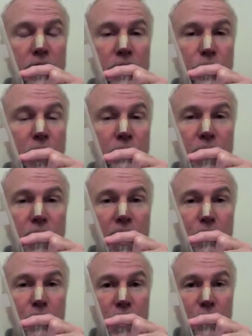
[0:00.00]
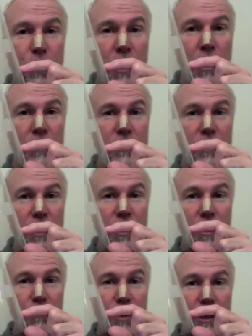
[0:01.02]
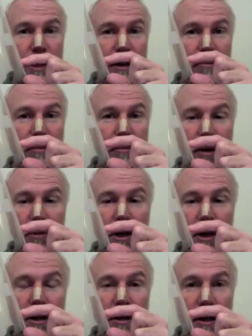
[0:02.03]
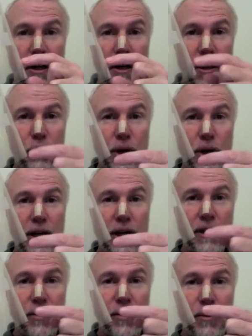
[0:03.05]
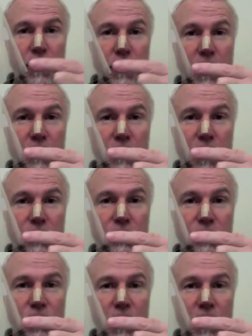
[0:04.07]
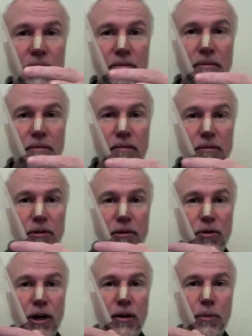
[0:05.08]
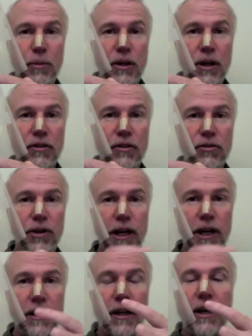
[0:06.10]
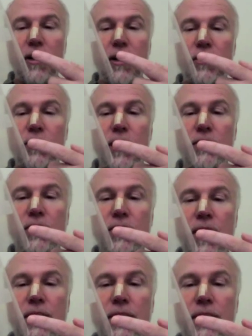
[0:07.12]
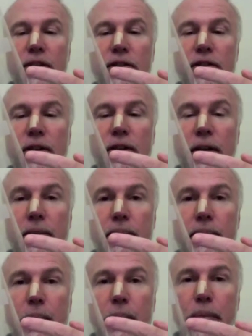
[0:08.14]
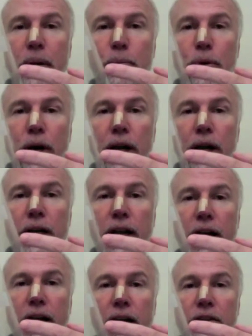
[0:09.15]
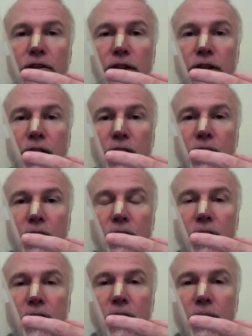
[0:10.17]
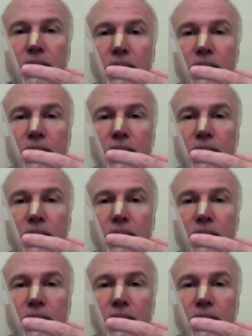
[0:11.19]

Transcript: Whatever habitat band I am in, I'm, I'm in, but I can either be not concentrated or I can be concentrated. So let's take this membrane as the